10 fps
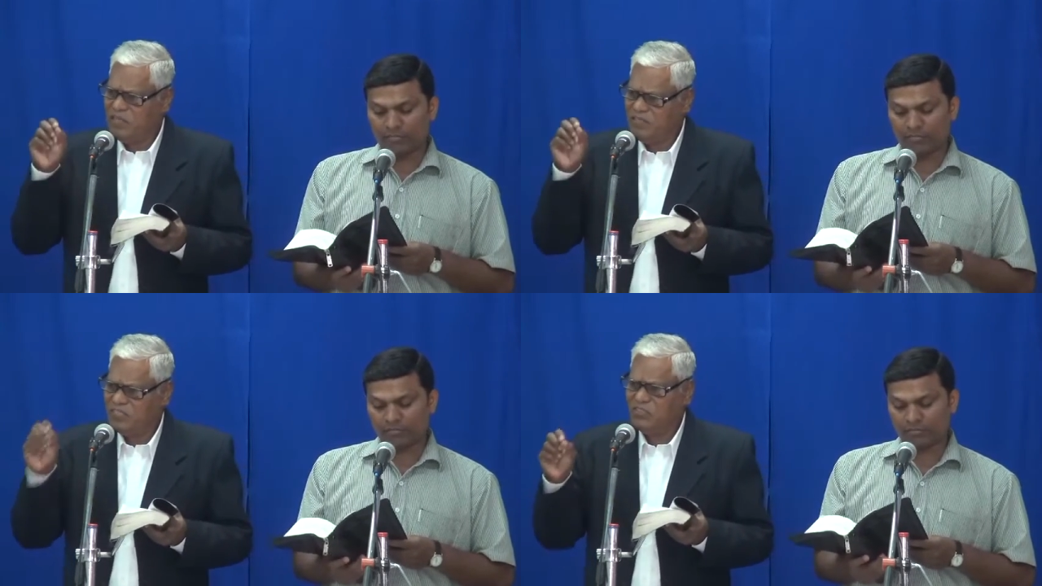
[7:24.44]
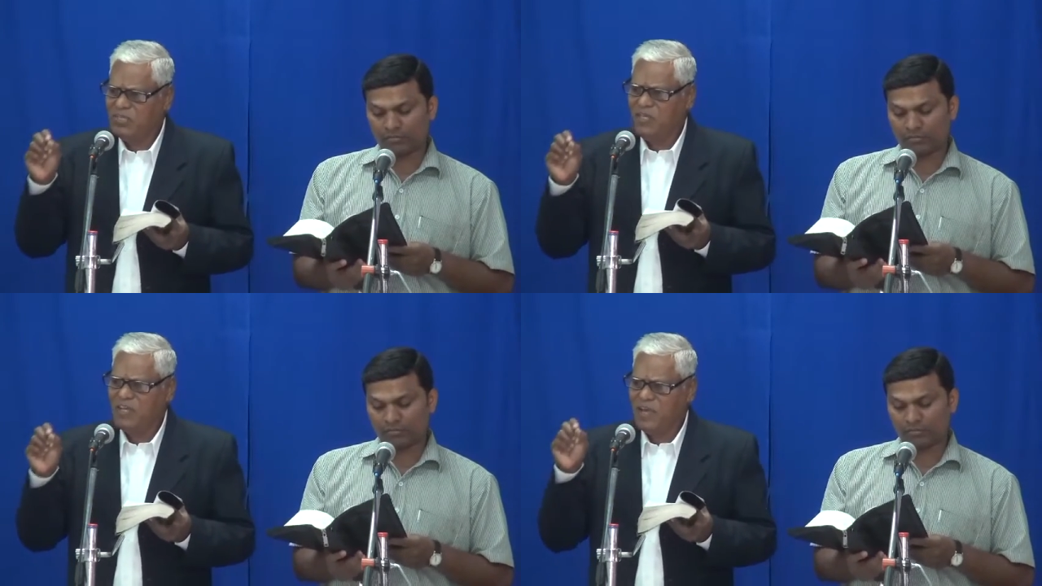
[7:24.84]
Speaker 1: this
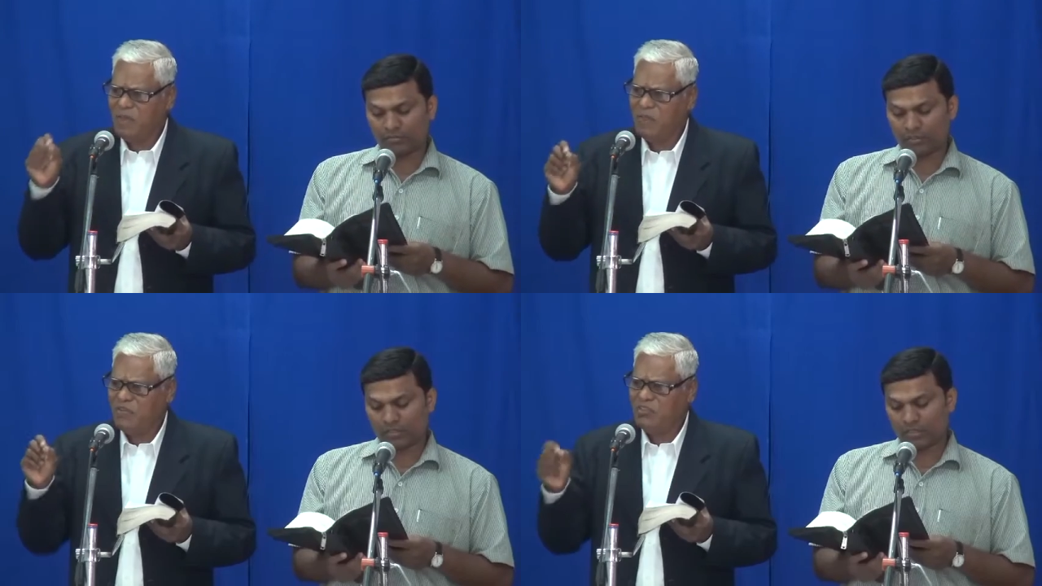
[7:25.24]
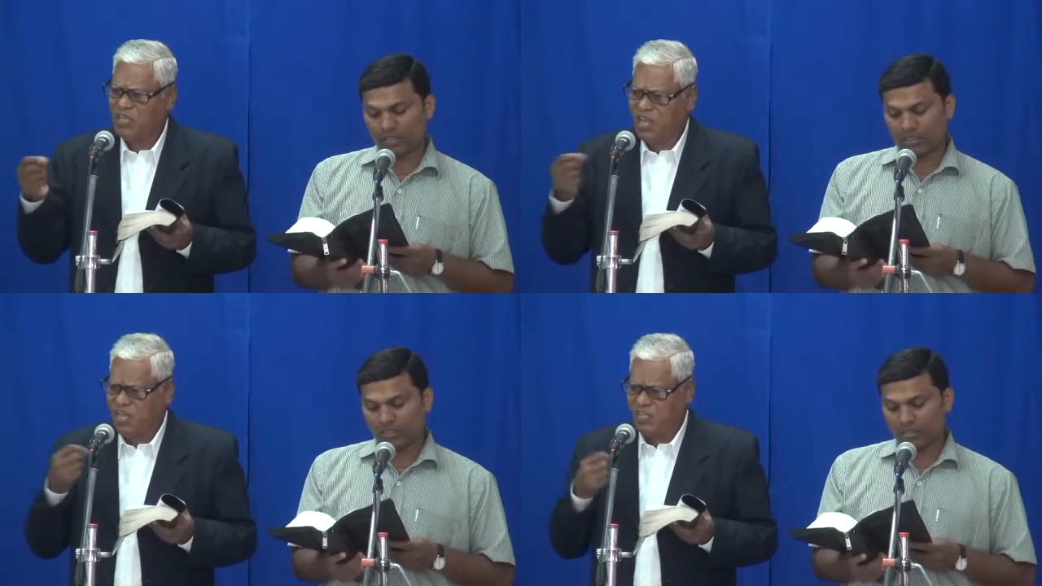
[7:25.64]
thing happens
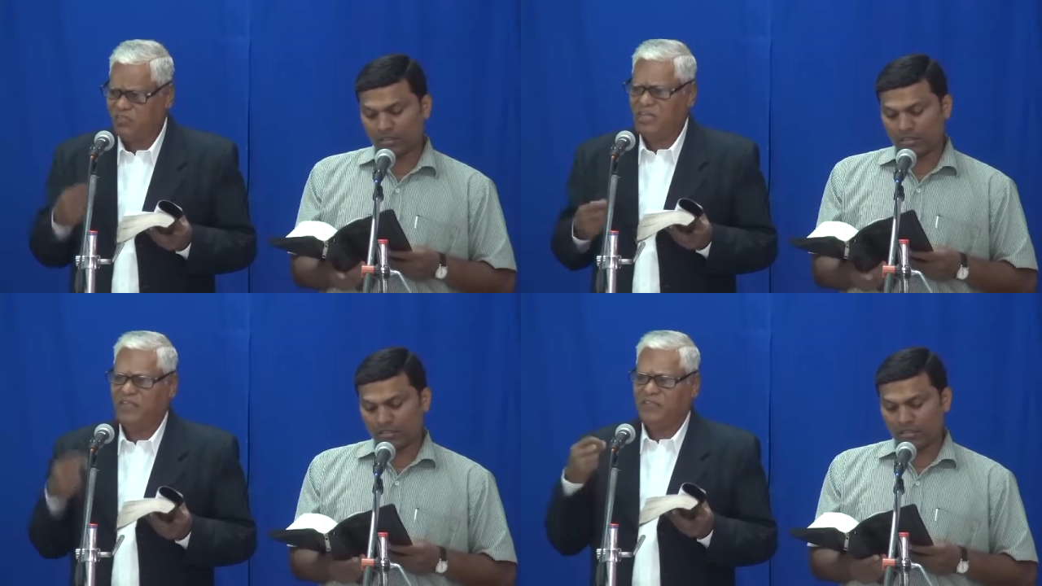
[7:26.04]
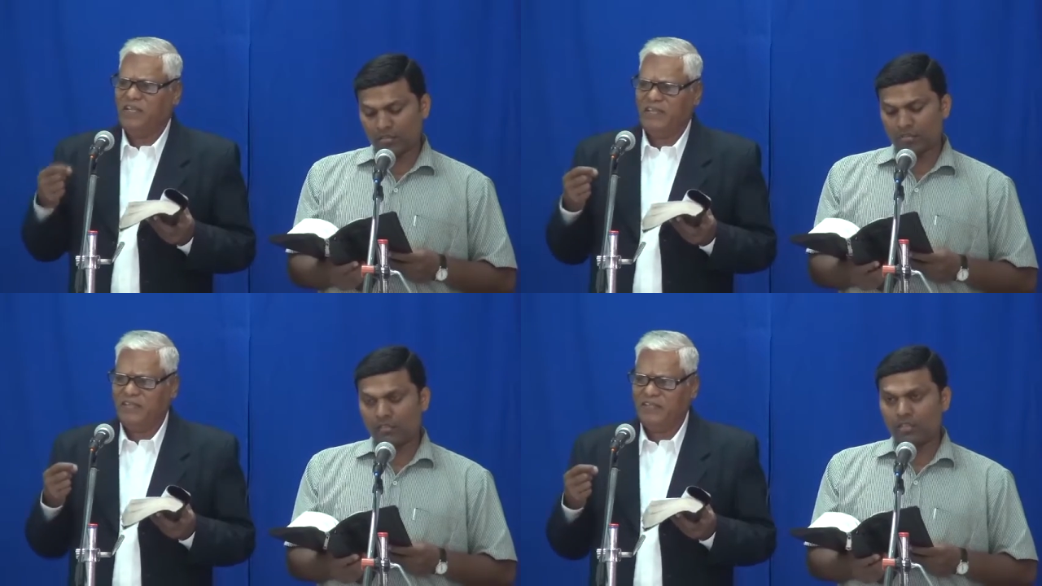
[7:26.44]
as I
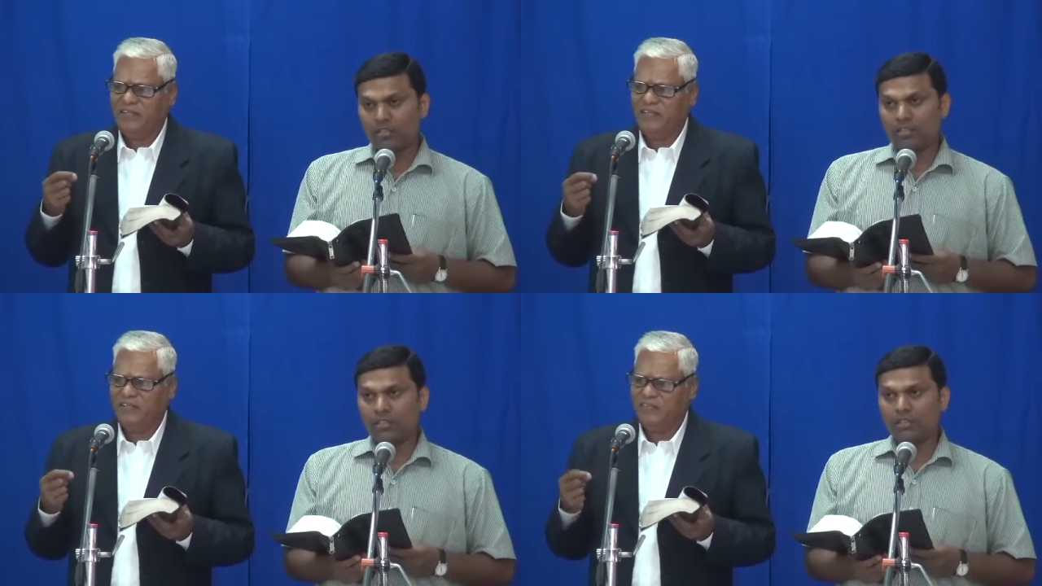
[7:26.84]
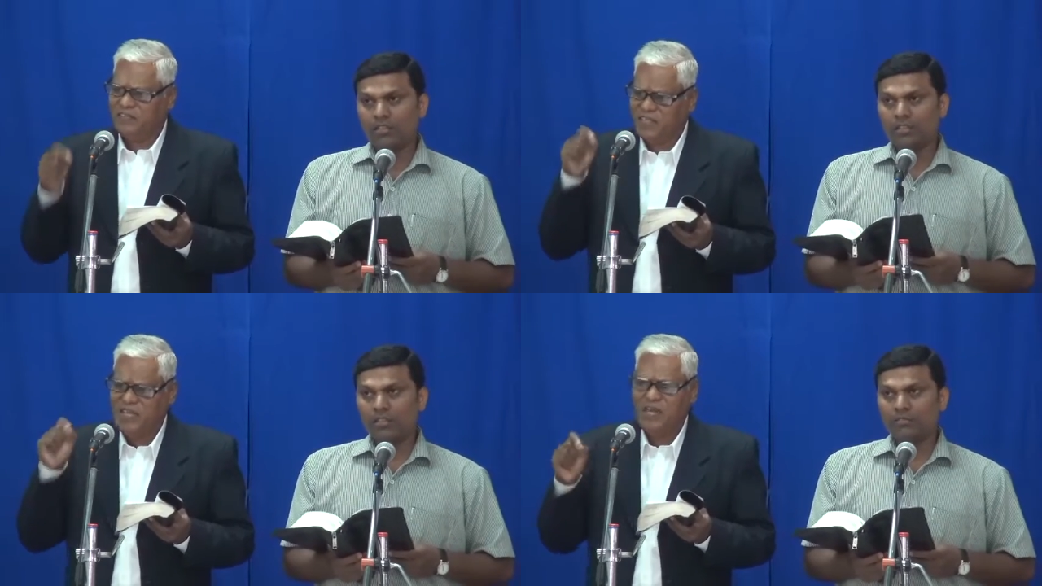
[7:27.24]
think,
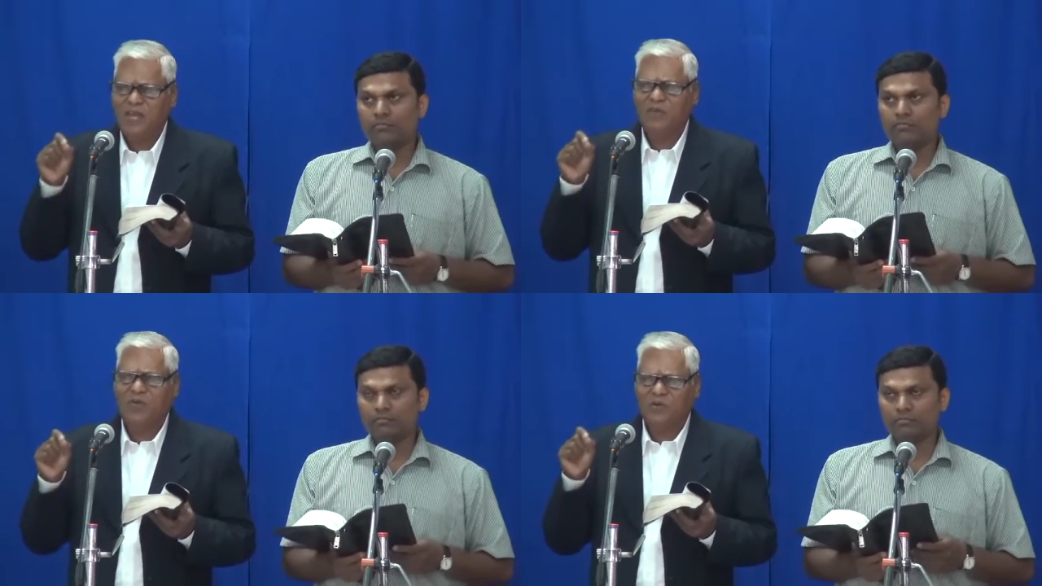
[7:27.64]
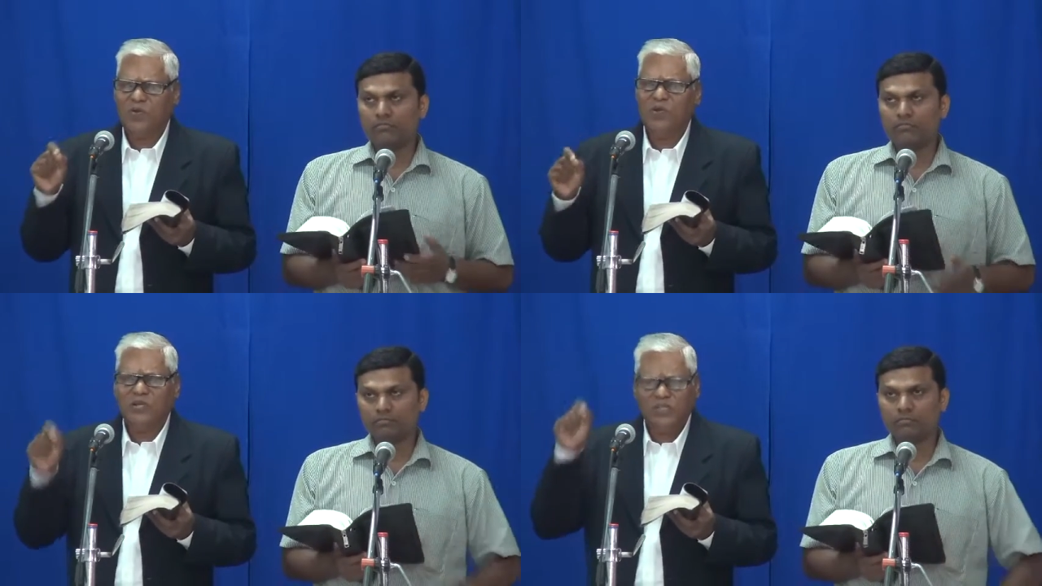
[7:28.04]
then I will
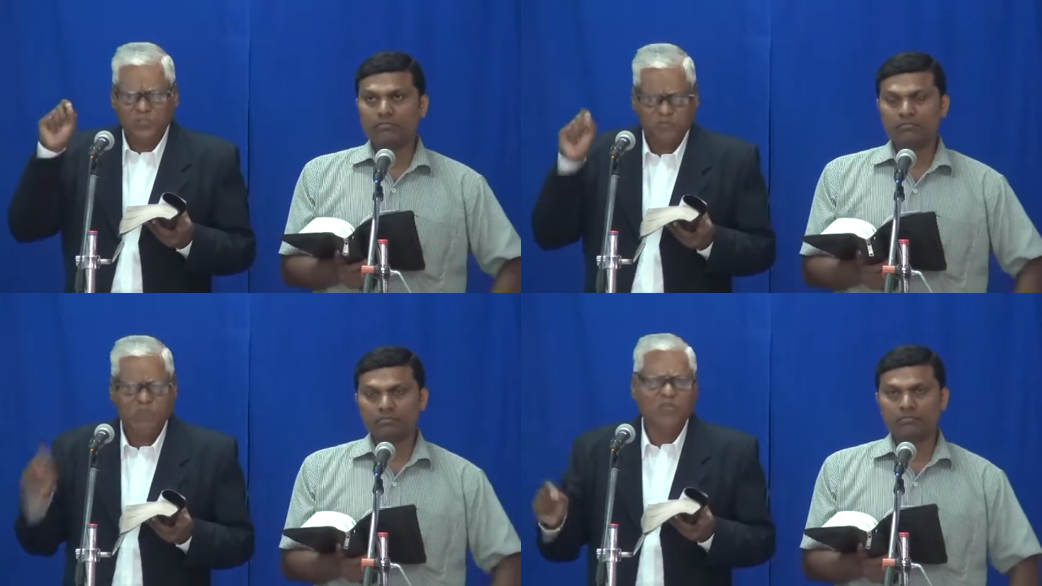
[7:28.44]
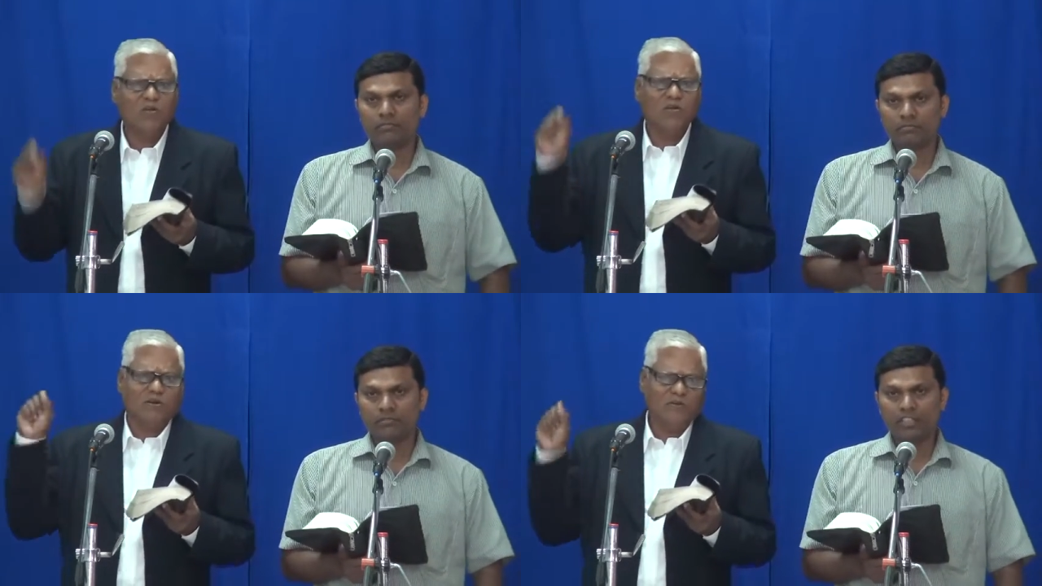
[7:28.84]
know it is from the
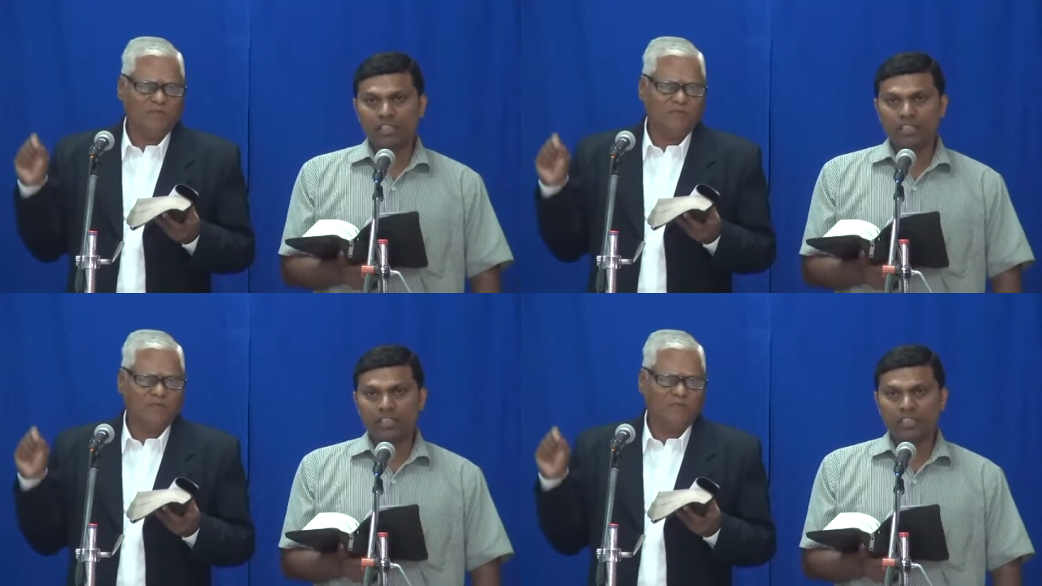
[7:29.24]
Lord.